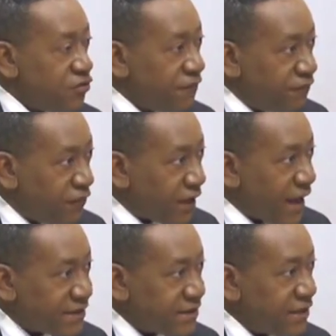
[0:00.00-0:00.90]

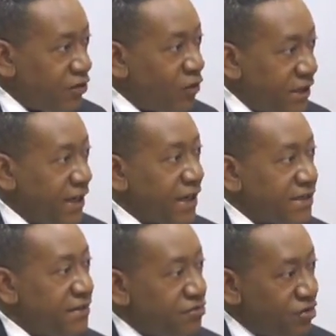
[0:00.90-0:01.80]
forgetting or
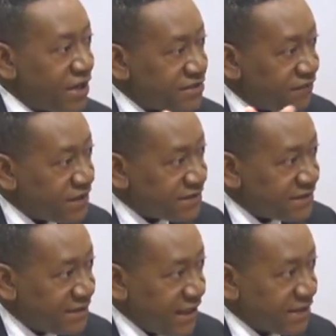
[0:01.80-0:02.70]
neglecting the rights of the
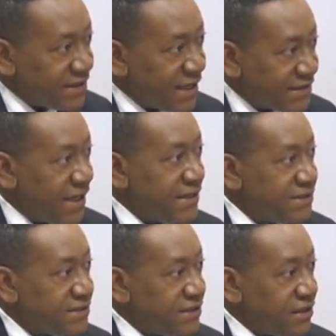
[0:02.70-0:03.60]
state as an
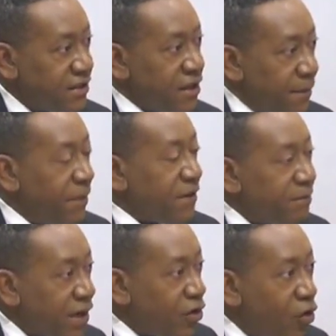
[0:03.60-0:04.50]
entity. But
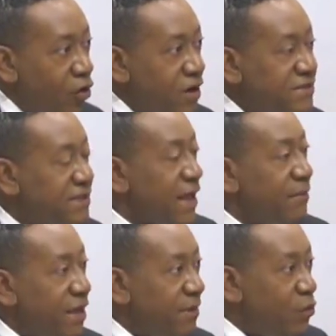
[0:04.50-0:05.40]
because there
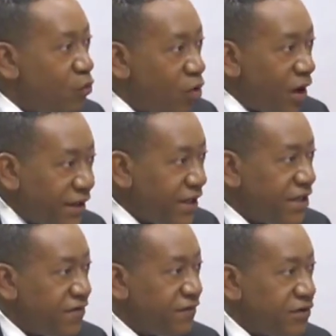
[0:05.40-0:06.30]
may be one
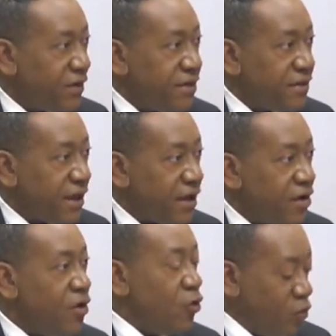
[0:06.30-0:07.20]
individual there
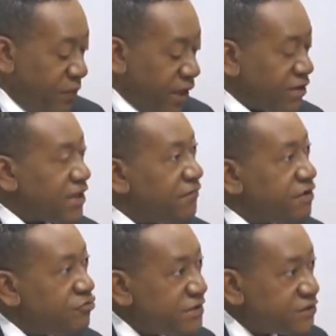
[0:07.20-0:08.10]
who may not have
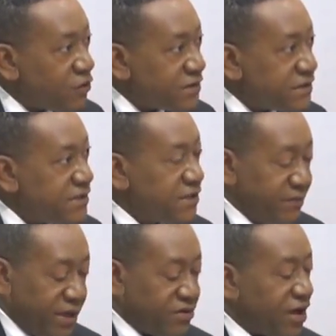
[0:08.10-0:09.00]
the resources, he
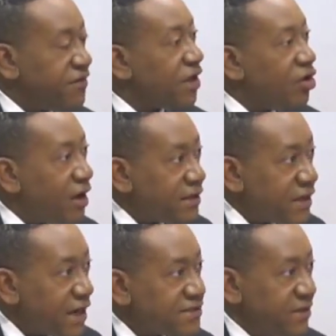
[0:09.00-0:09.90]
may not have the
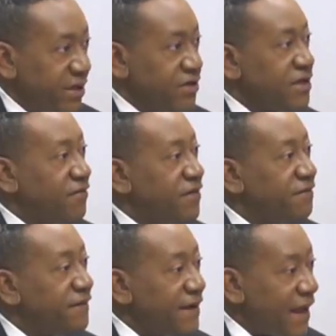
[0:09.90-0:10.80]
contacts, he may not have the
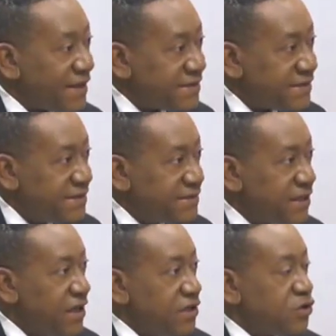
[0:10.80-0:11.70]
finances
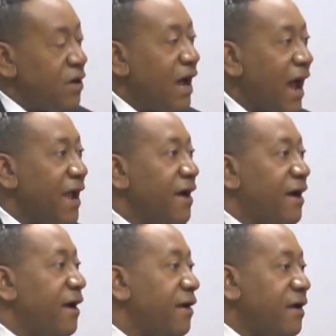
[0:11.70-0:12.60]
to hire
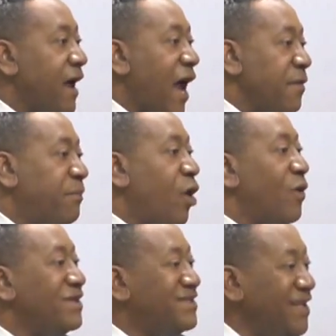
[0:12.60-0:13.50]
a
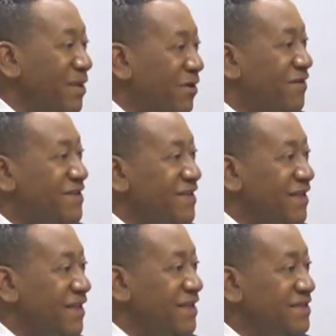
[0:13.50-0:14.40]
high-powered team of
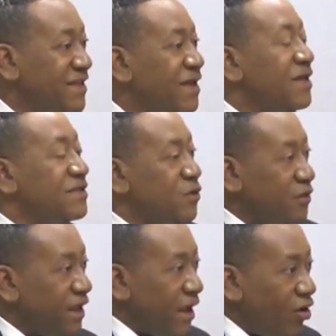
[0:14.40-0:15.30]
attorneys, so
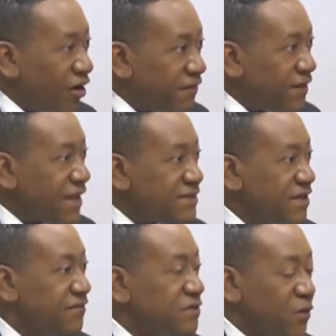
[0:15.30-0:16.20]
they offer that
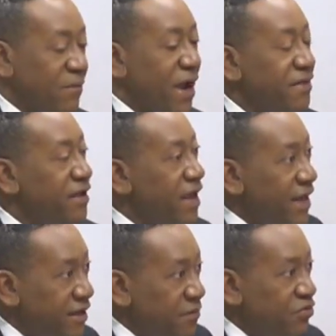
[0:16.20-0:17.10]
service whereby
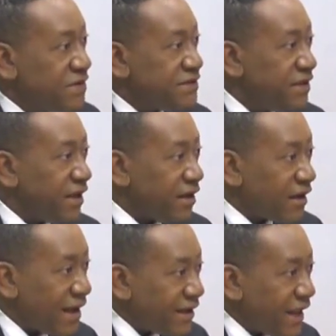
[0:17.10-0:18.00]
in the prison, they
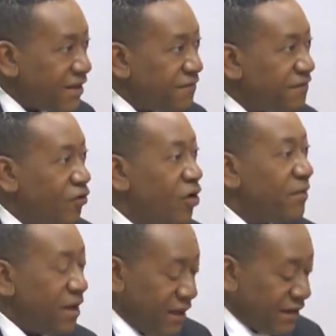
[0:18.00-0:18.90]
can get the
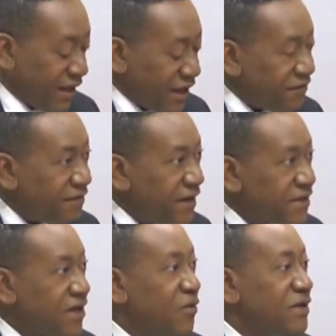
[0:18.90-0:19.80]
form, they can fill
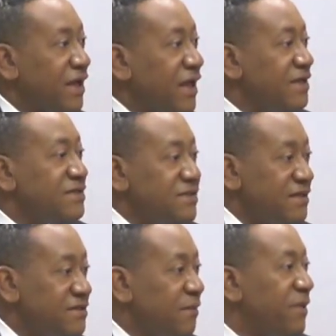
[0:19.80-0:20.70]
it out, they can
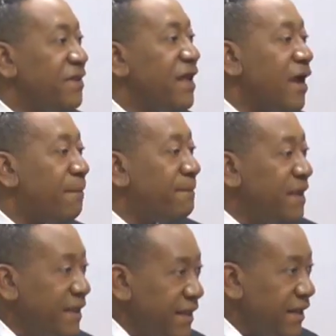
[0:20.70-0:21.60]
submit their
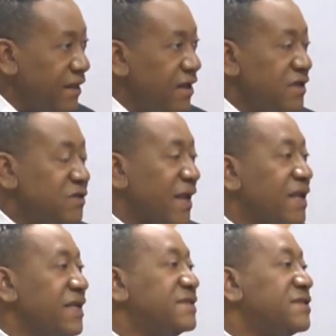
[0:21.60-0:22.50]
appeal. So at
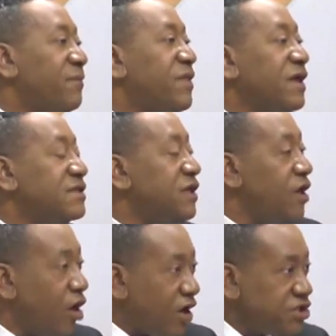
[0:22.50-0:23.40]
least something is
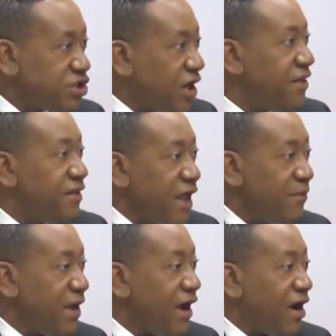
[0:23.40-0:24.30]
lodged on their
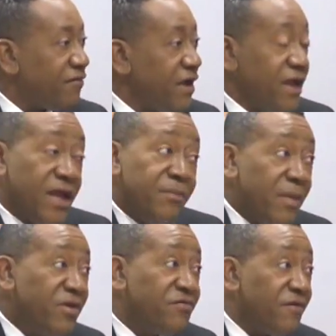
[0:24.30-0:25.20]
behalf. It may
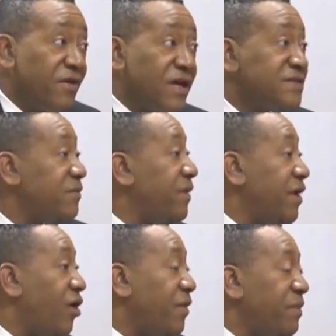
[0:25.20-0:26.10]
be frivolous, it may
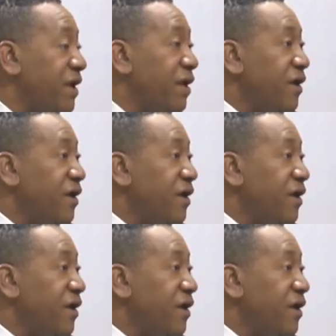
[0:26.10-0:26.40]
not be,